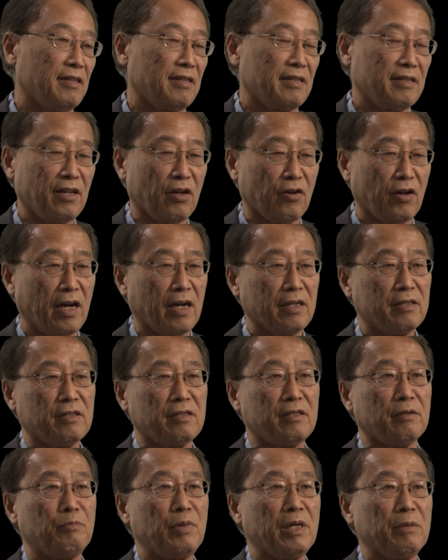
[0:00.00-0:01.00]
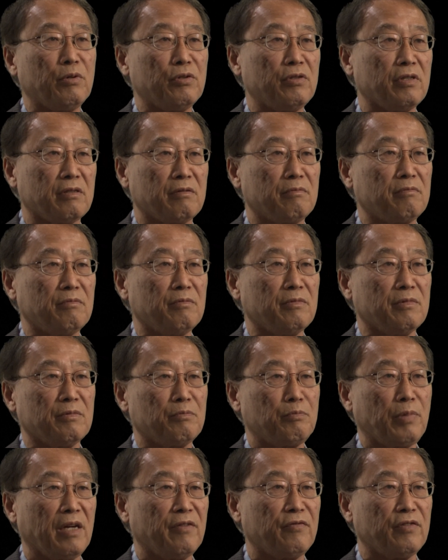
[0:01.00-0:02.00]
either the people that
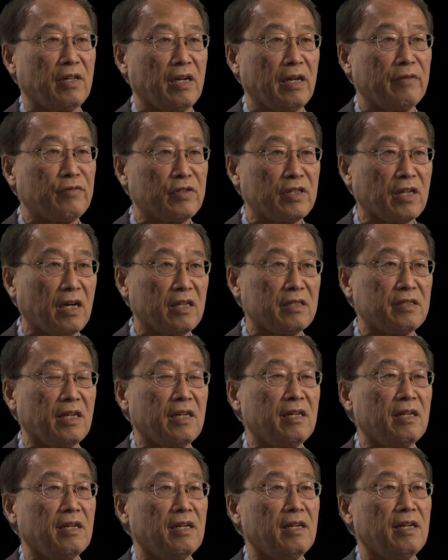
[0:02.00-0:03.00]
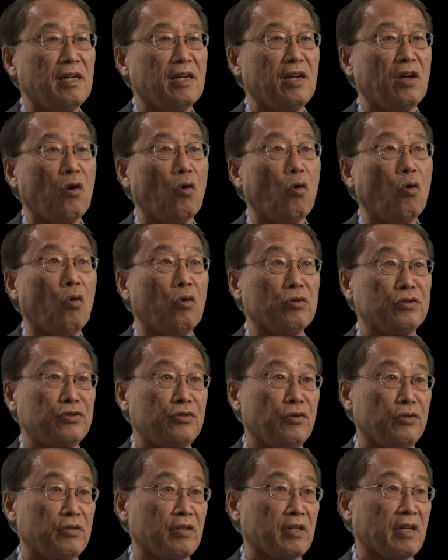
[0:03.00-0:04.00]
pay for the advertising or
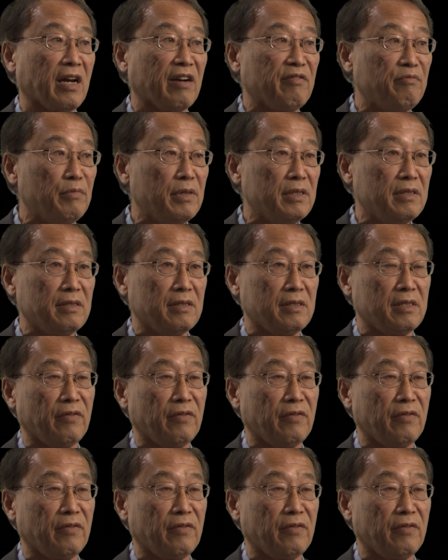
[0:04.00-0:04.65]
suit the government,